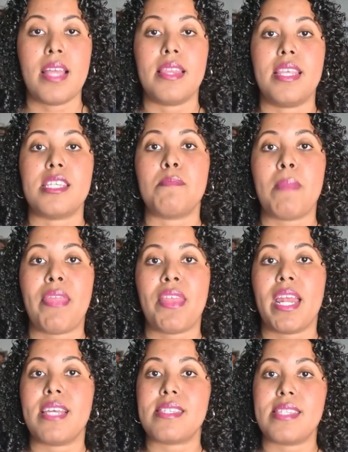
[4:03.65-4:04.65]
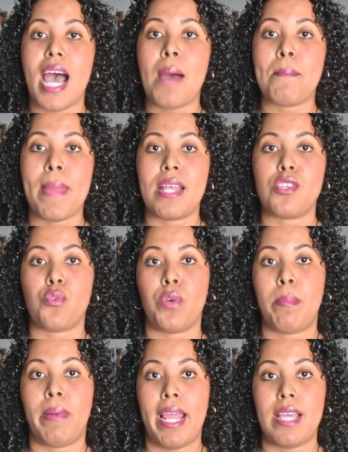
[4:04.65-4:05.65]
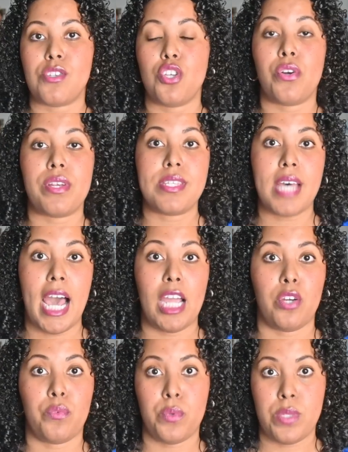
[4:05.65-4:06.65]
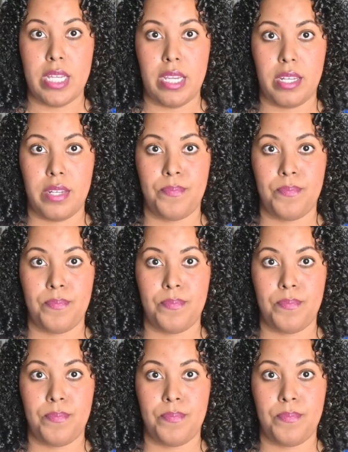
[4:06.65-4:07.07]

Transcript: This method is not meant to replace your entire routine.